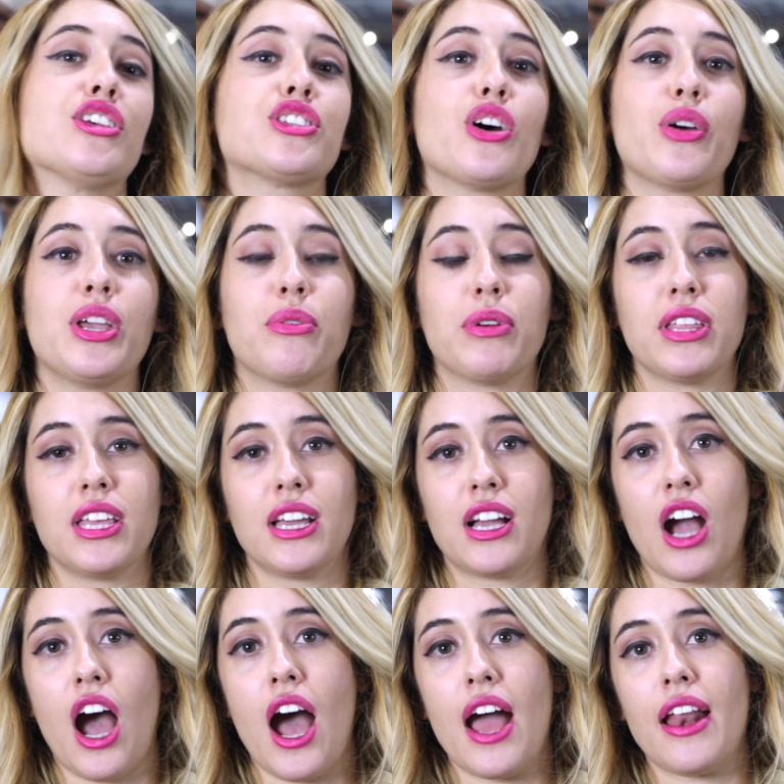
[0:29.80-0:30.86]
So he really
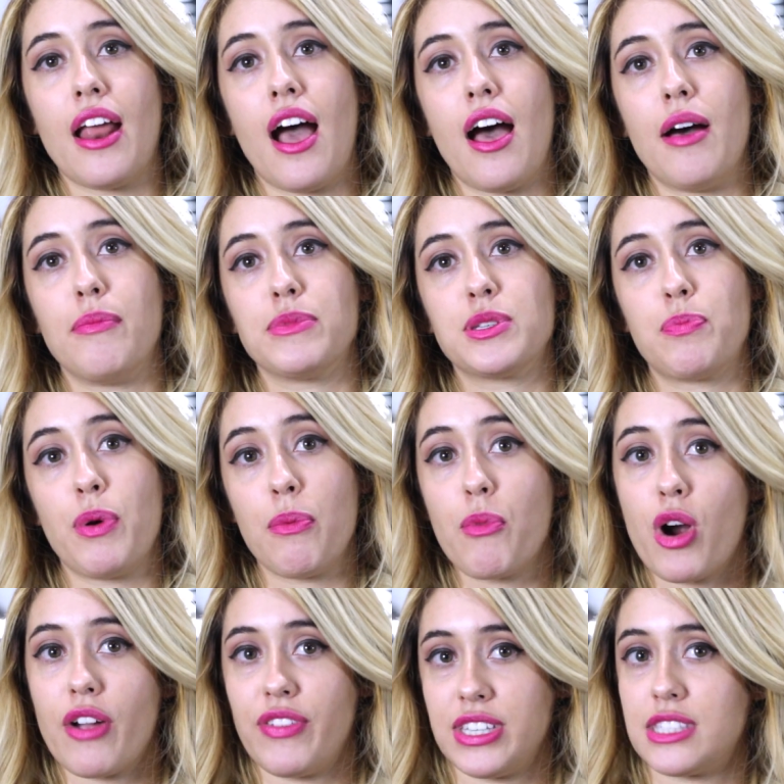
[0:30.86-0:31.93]
got um, to put
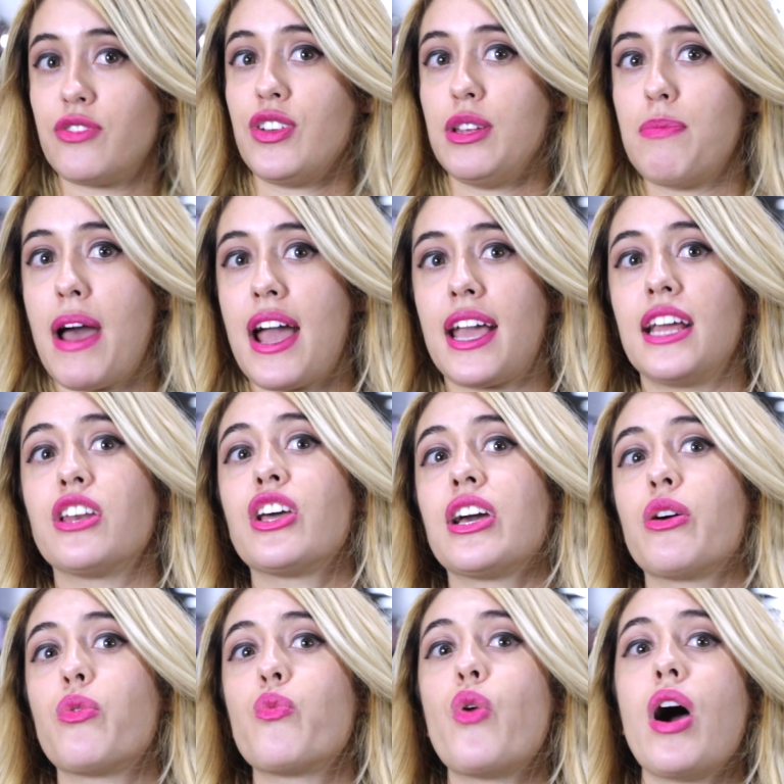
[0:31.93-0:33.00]
more of his feedback
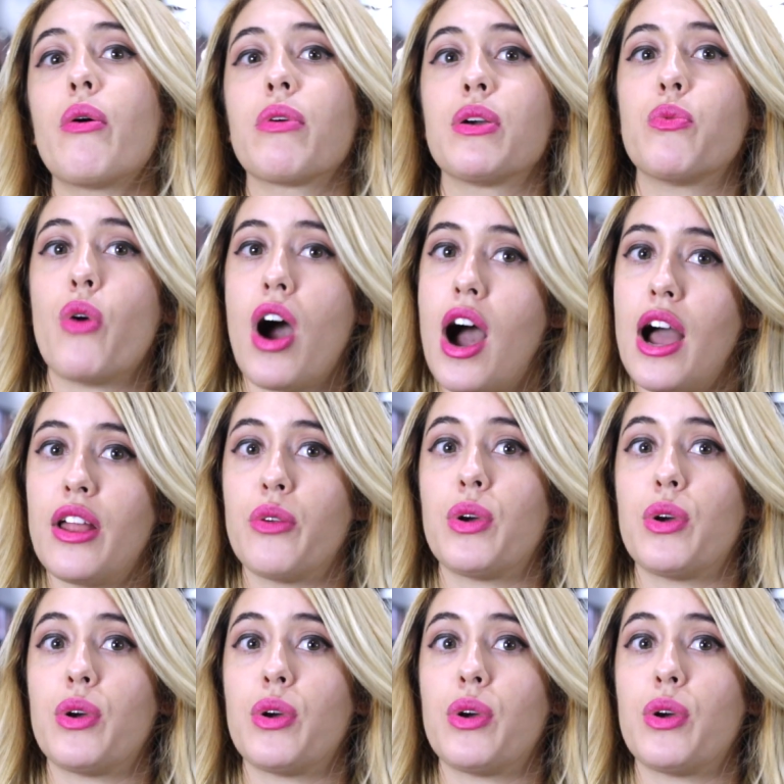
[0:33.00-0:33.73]
into what we want,